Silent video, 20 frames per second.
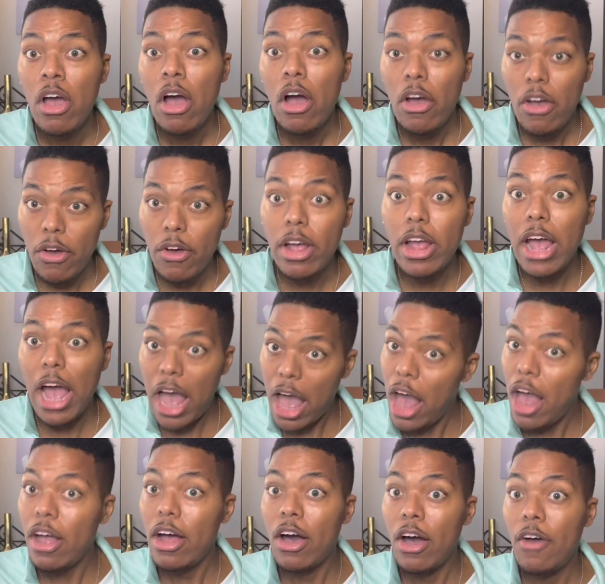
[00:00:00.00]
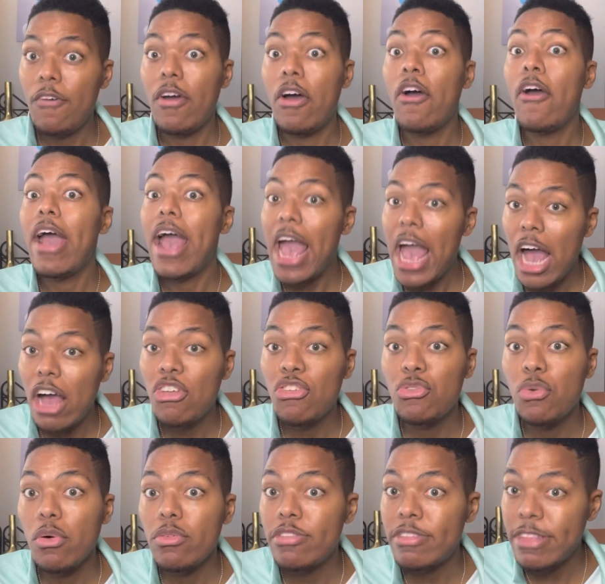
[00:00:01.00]
Her
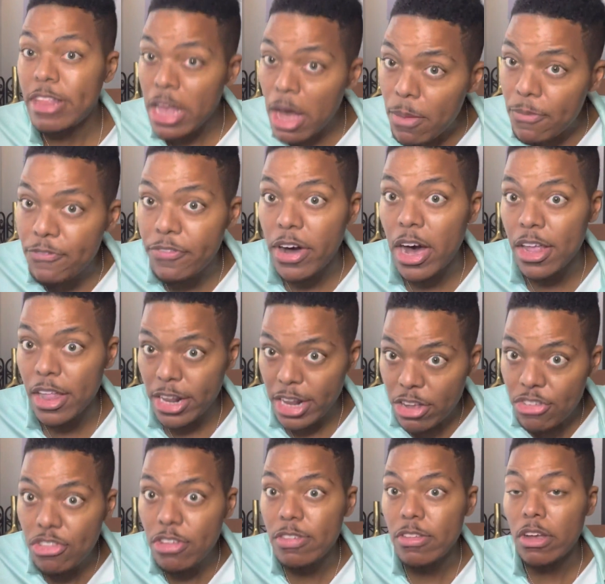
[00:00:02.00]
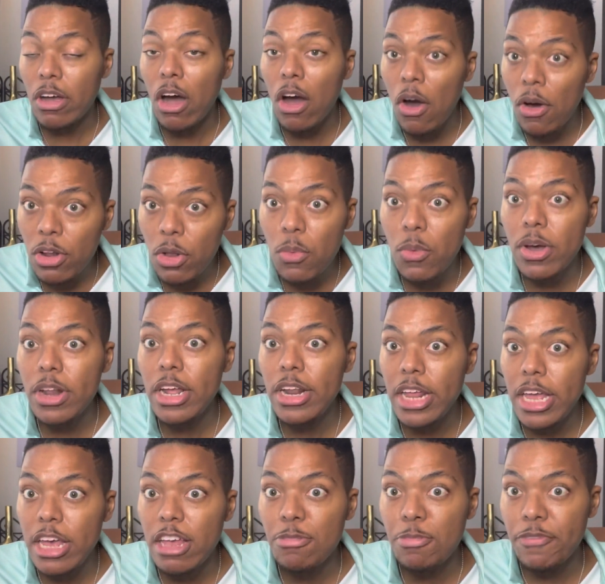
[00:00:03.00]
actual stepfather, let's just call it what it
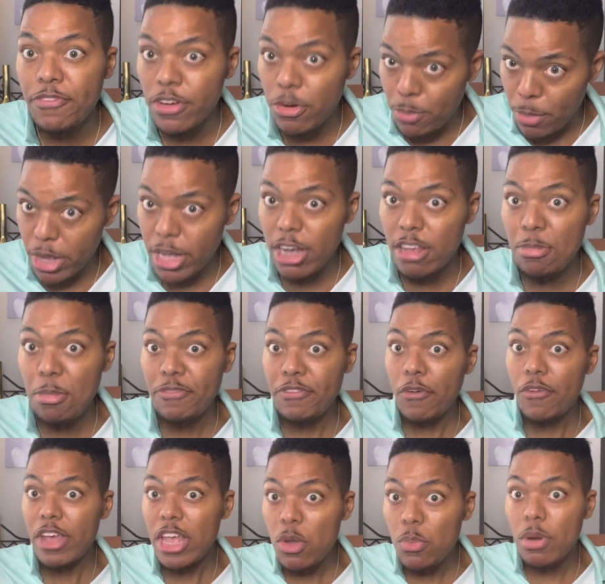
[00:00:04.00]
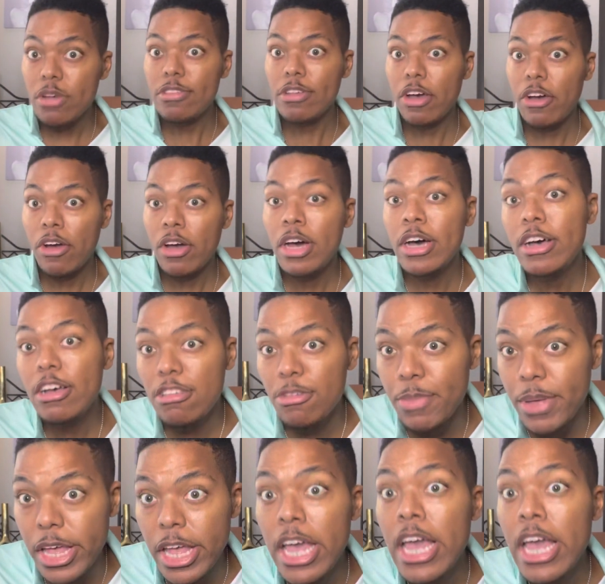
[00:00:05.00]
is, because before he was her husband,